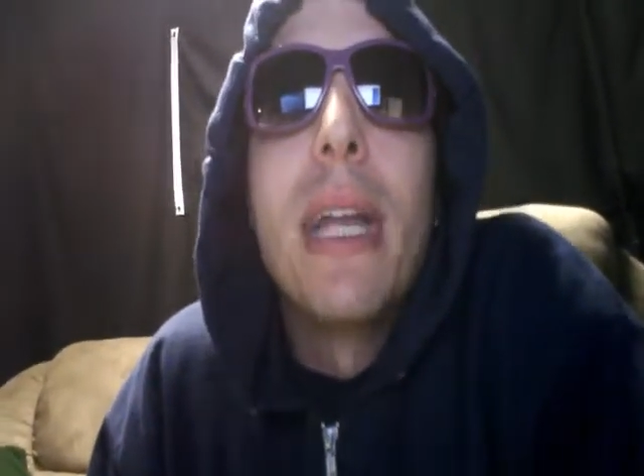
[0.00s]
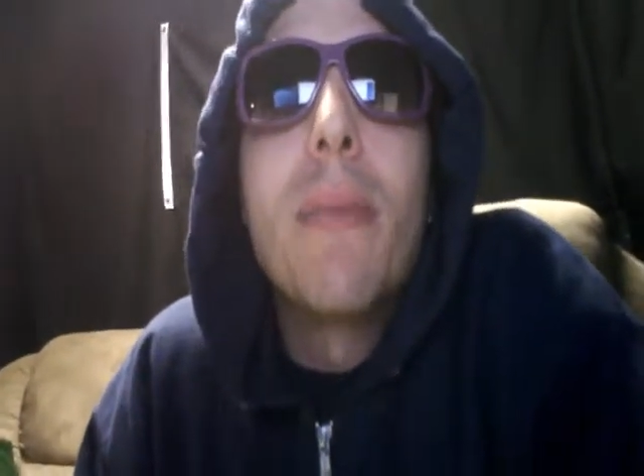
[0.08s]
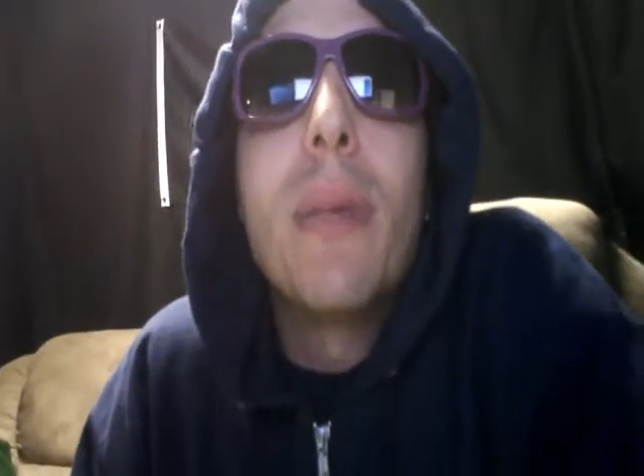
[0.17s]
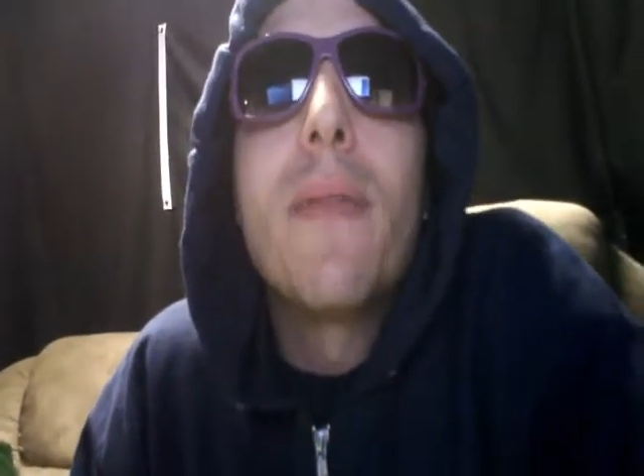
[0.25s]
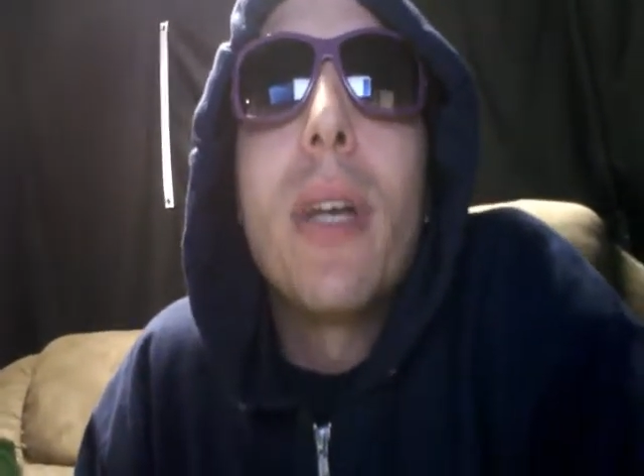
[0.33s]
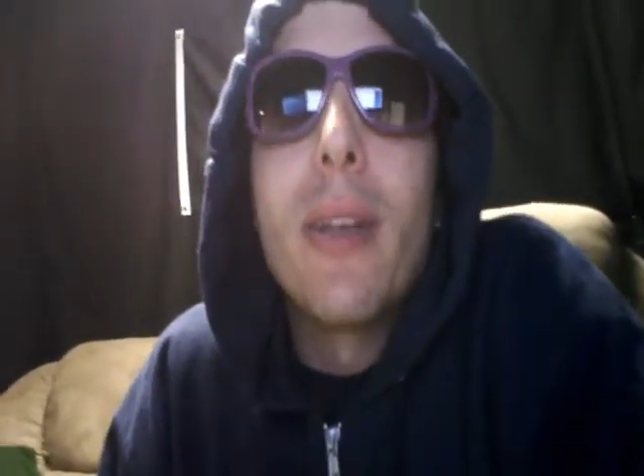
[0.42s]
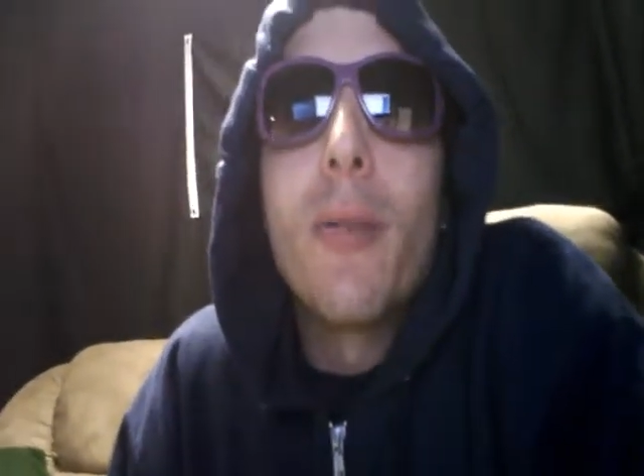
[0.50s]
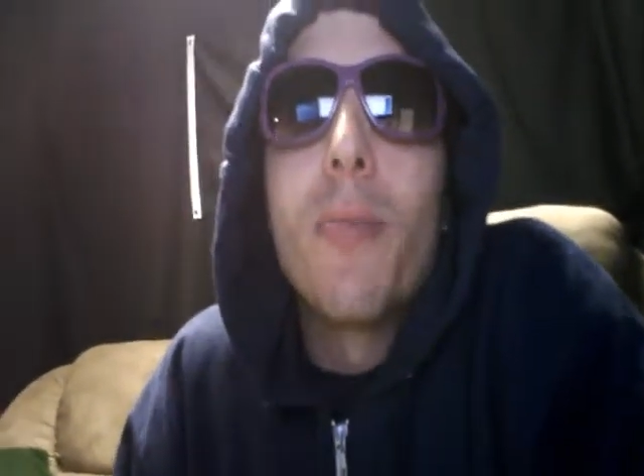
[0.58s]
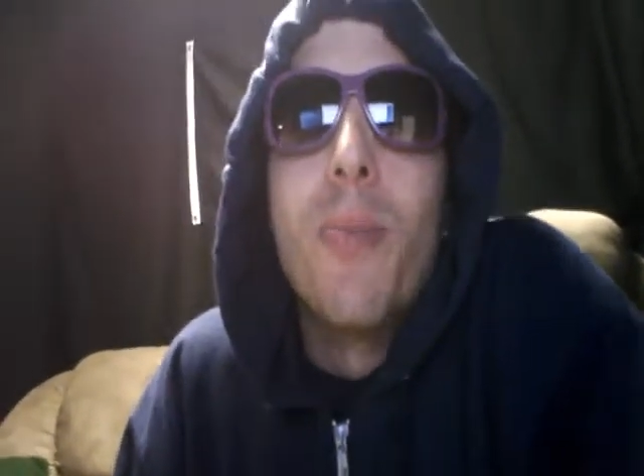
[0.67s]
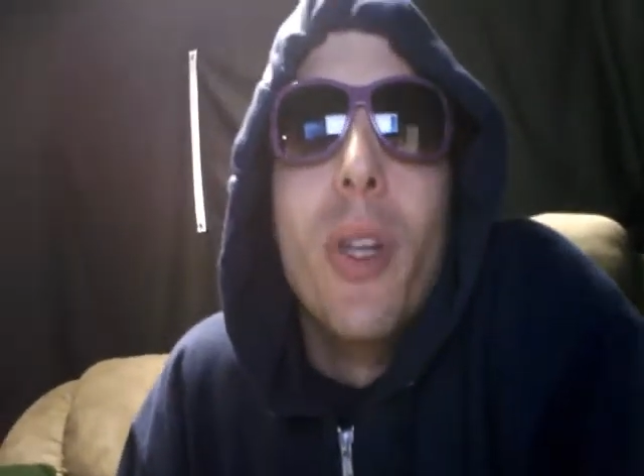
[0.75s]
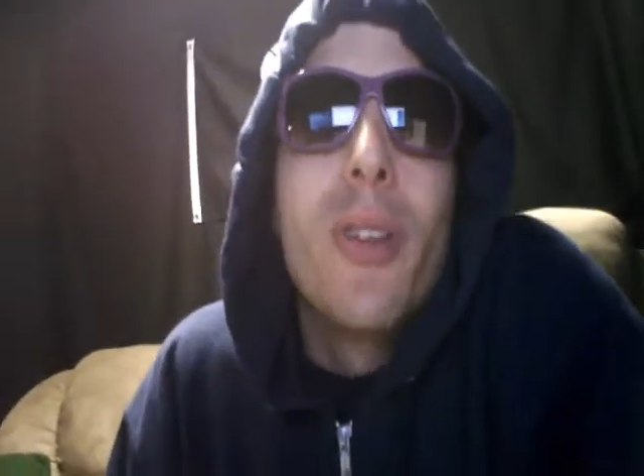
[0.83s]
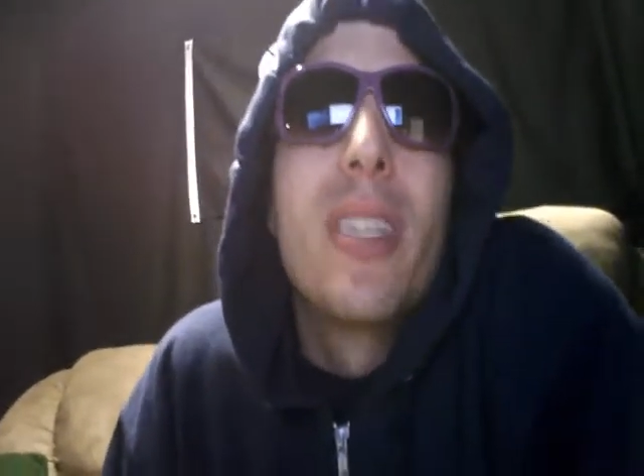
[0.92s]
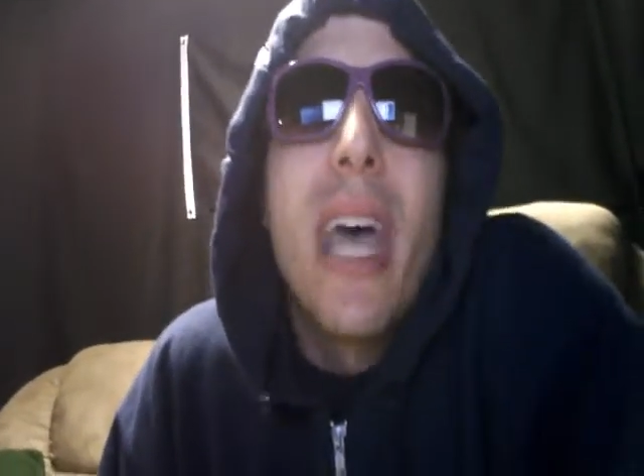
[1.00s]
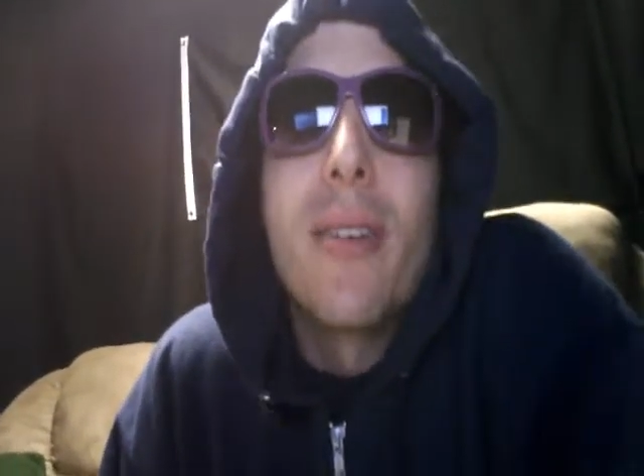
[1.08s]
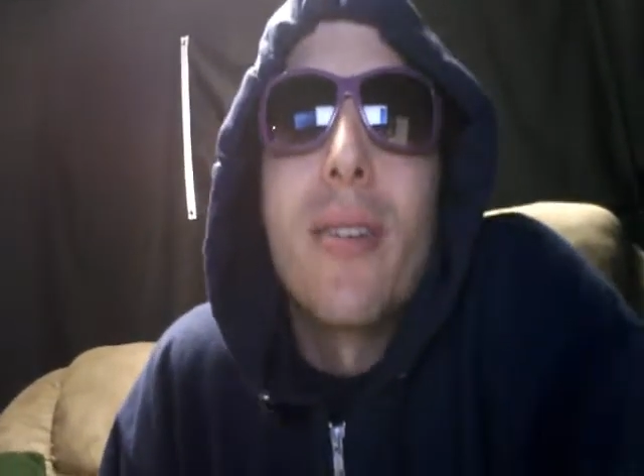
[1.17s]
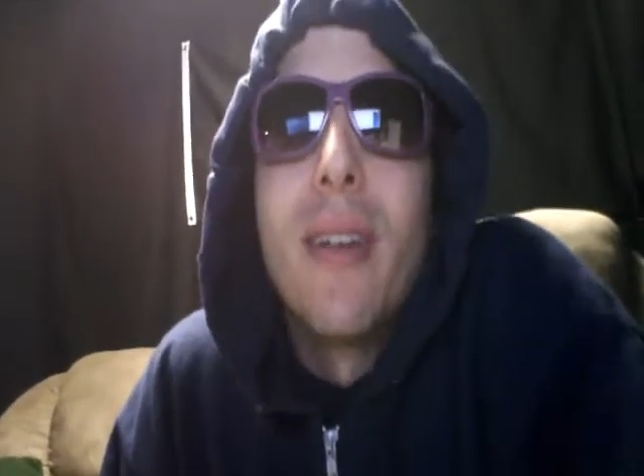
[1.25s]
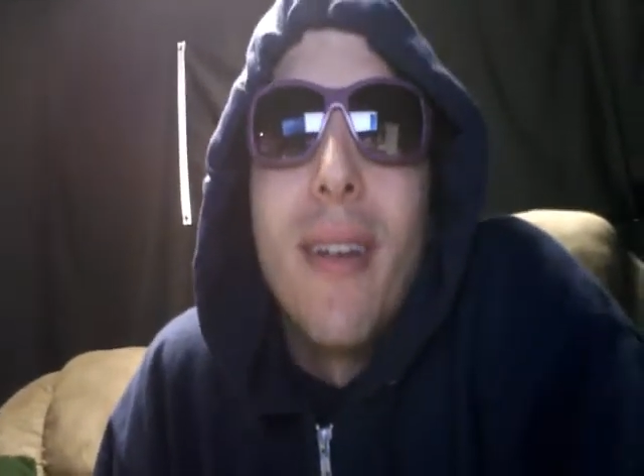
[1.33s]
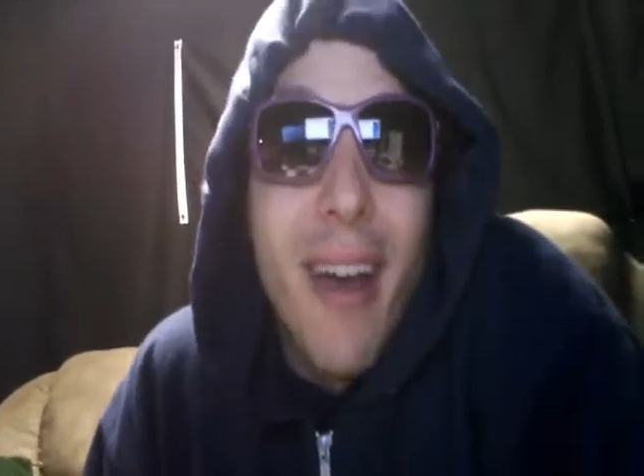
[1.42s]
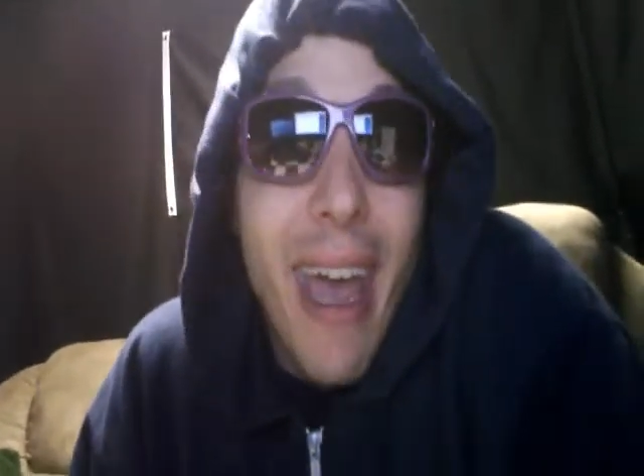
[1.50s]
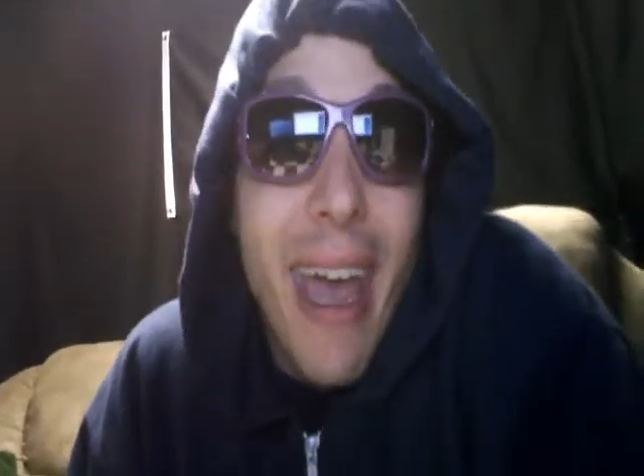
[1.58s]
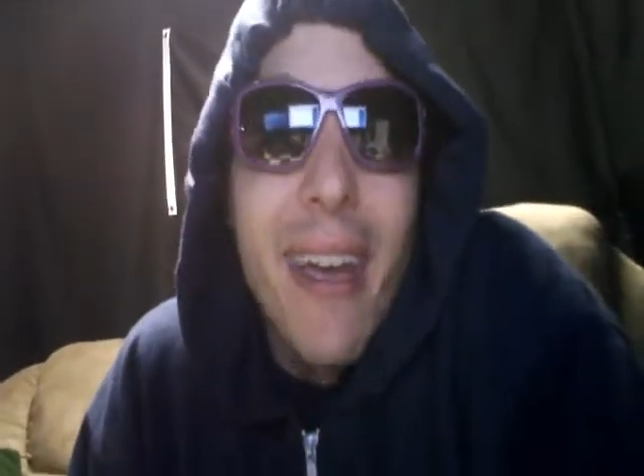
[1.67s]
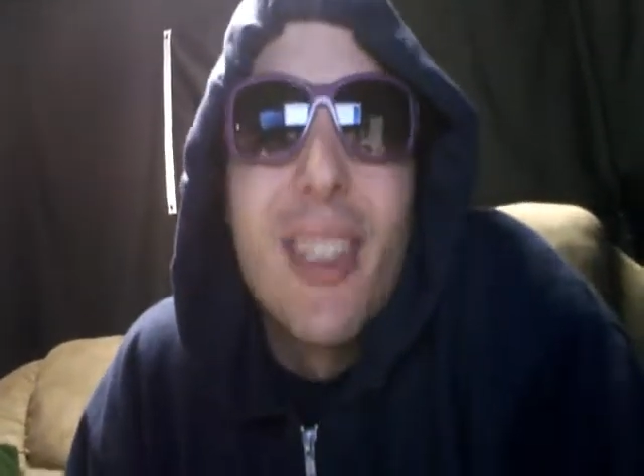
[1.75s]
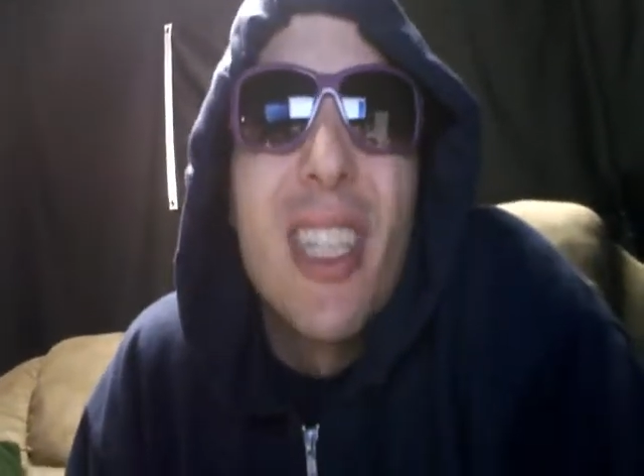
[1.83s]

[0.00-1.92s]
Let me give you a little test, okay?